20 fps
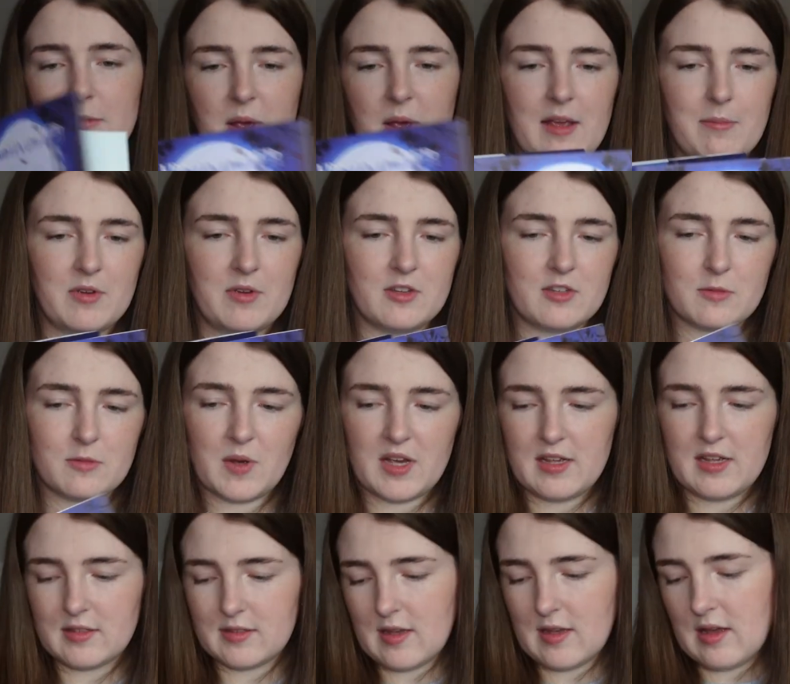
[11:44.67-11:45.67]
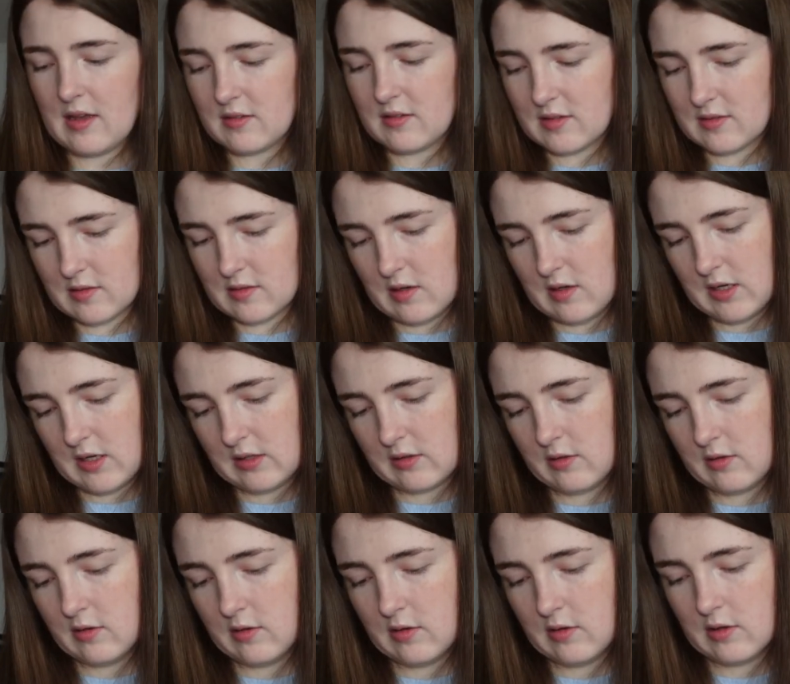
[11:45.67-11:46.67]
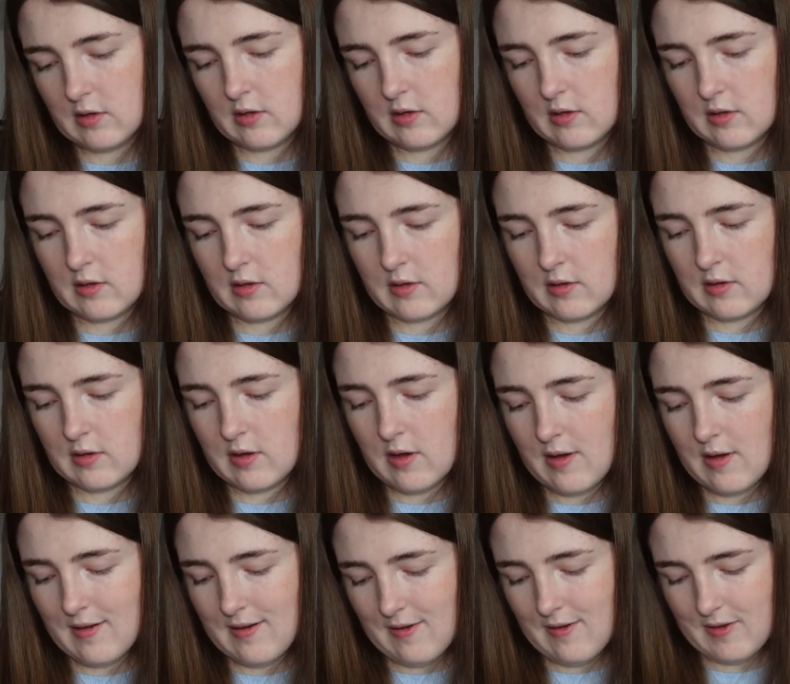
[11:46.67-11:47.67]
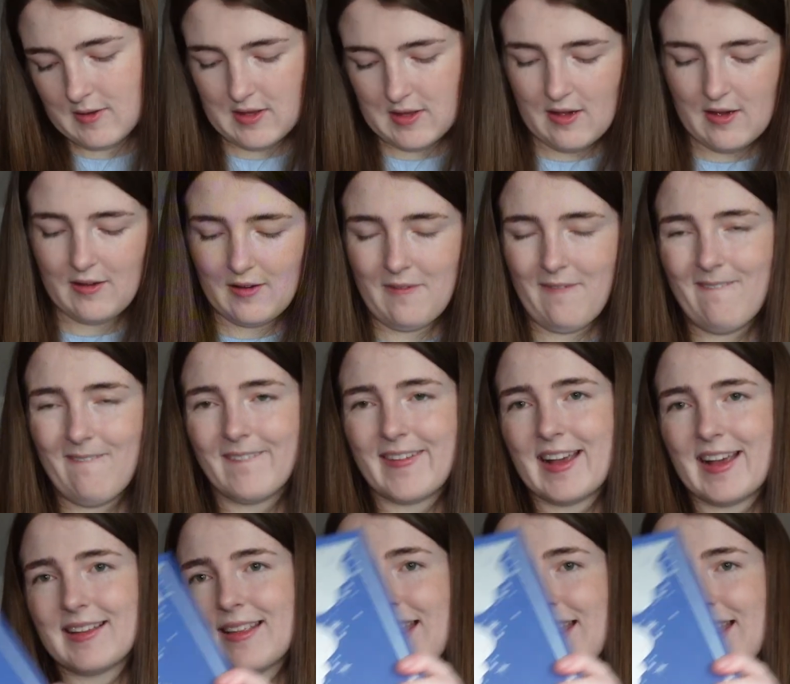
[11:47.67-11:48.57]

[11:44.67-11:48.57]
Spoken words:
papers, but is there a design on the, oh yeah,